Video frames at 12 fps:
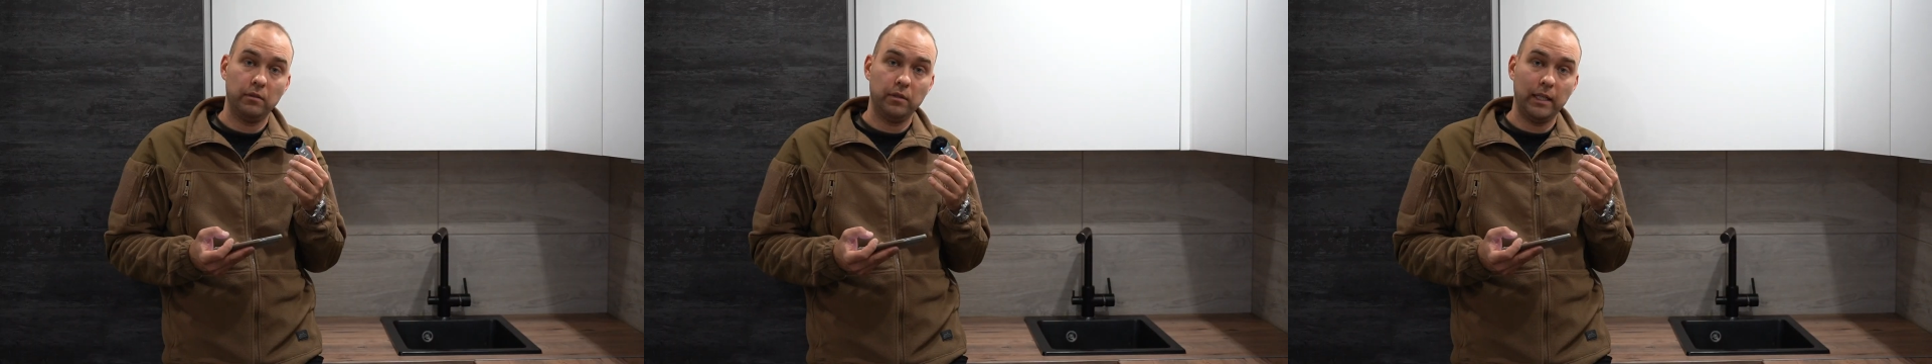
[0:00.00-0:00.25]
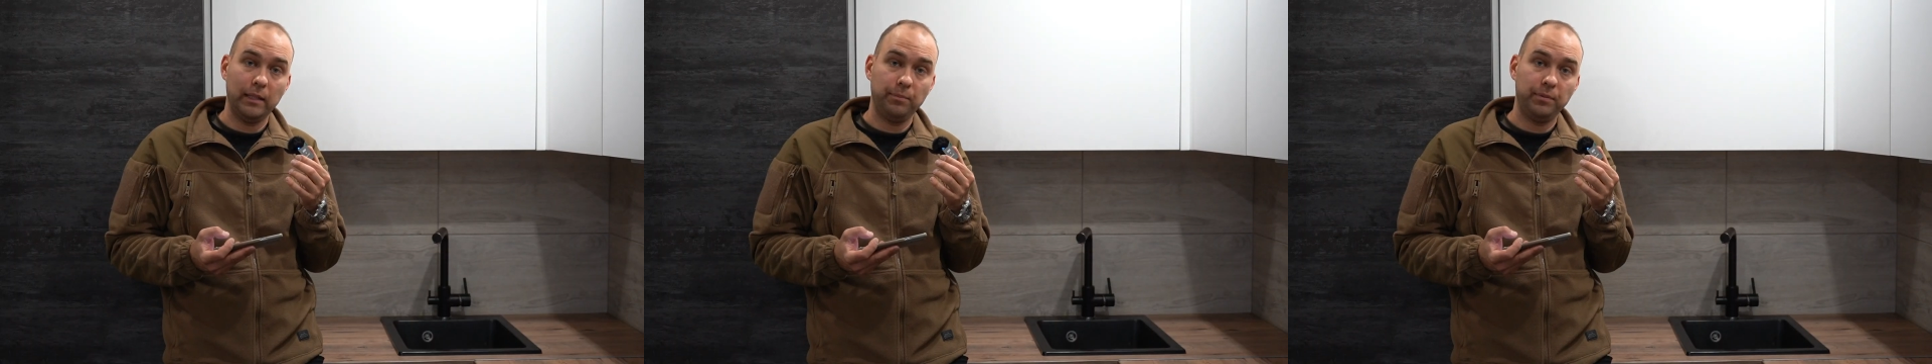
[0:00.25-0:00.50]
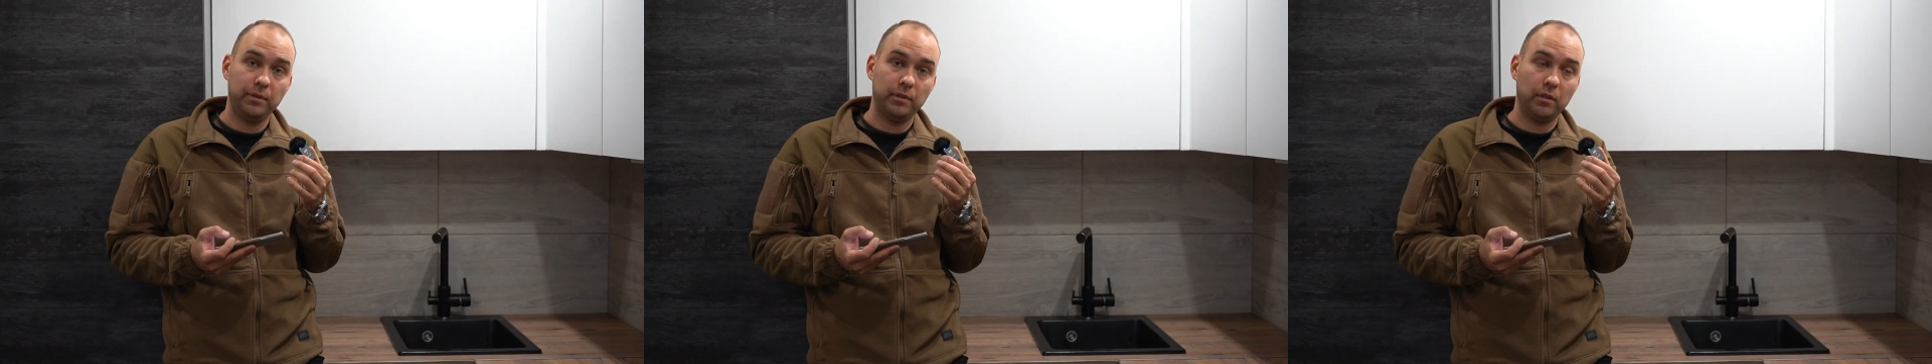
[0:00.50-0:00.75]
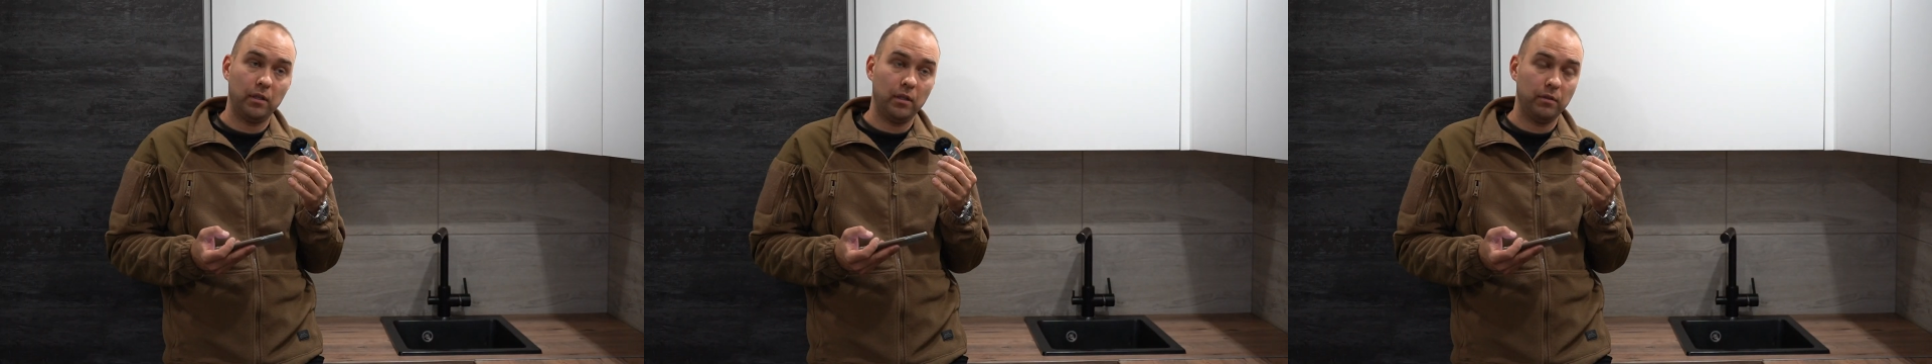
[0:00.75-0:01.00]

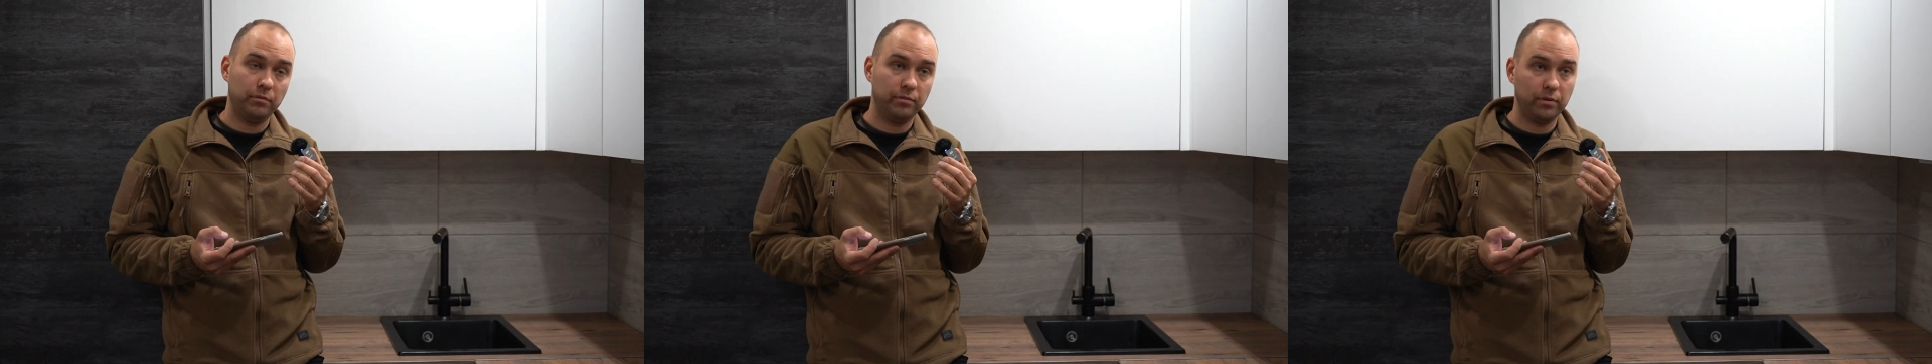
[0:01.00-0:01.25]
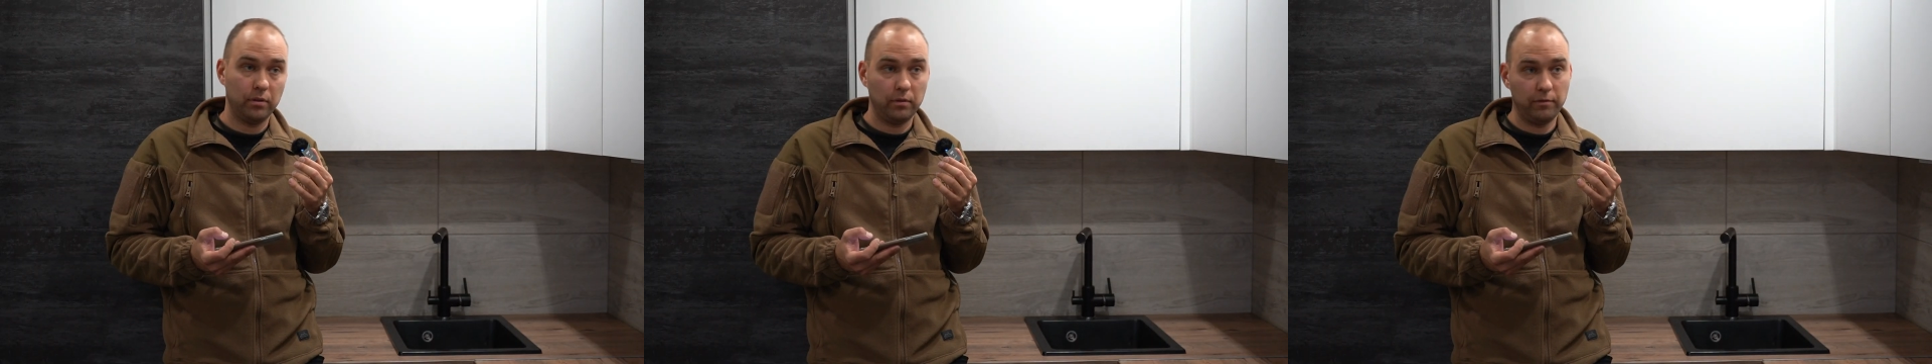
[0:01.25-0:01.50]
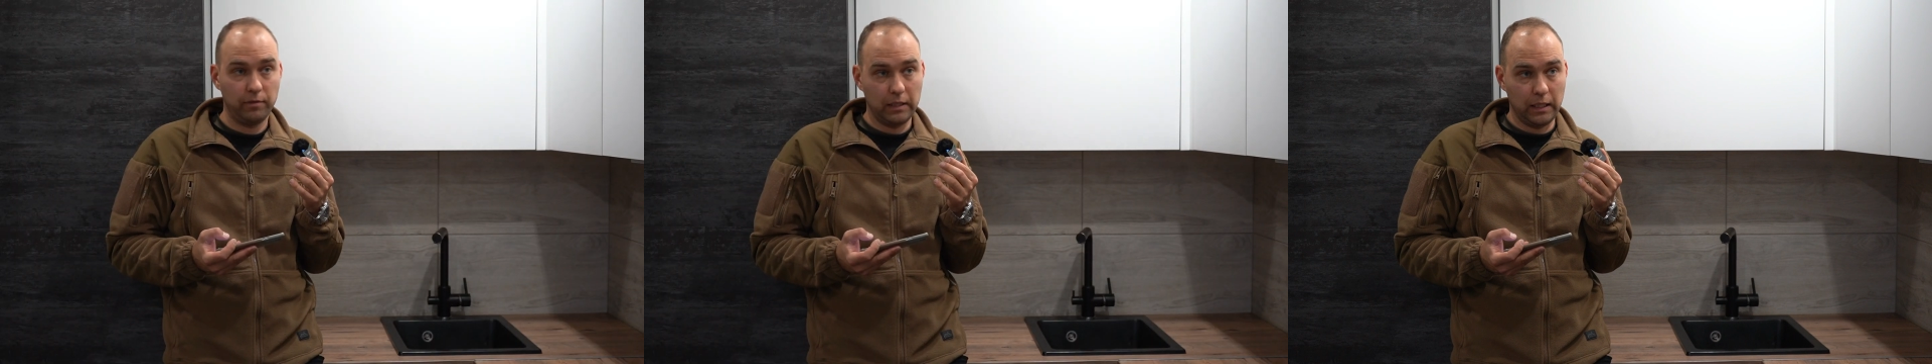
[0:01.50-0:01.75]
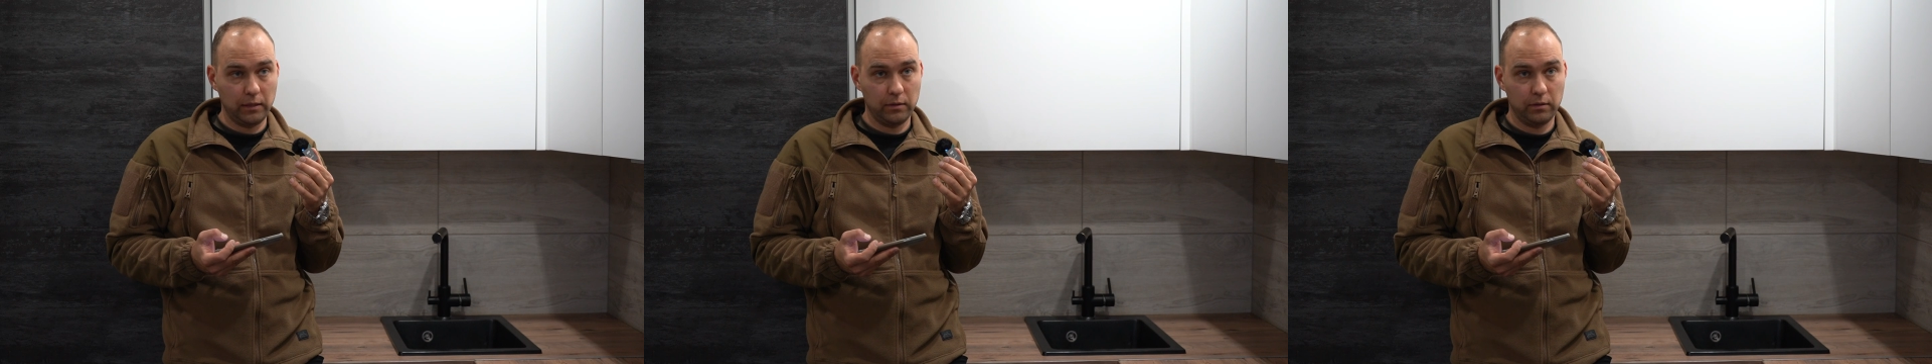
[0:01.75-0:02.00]
types of
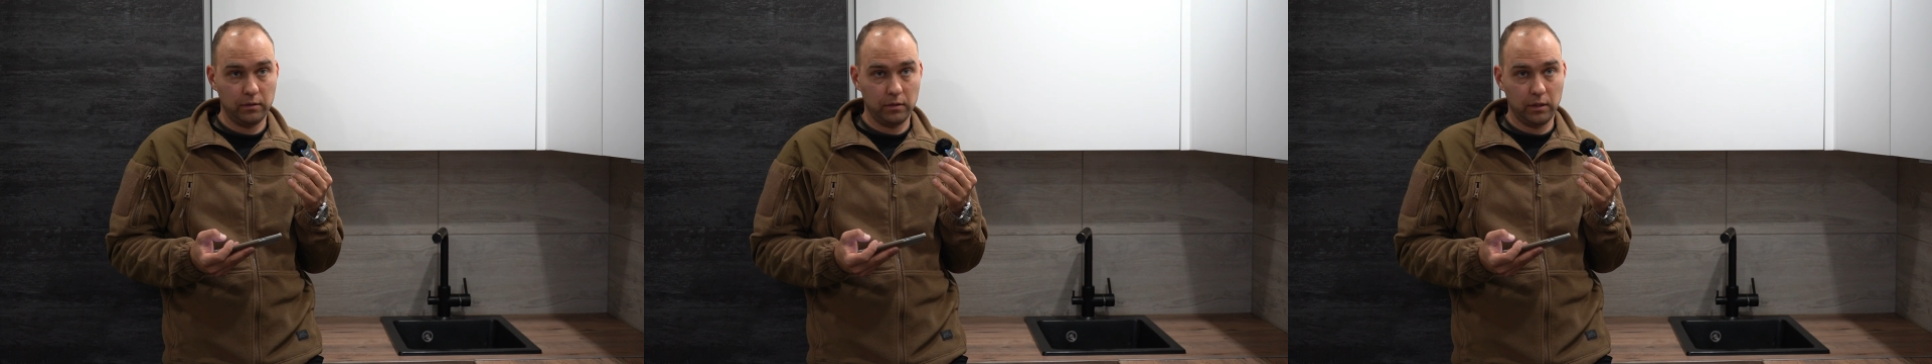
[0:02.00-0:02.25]
flats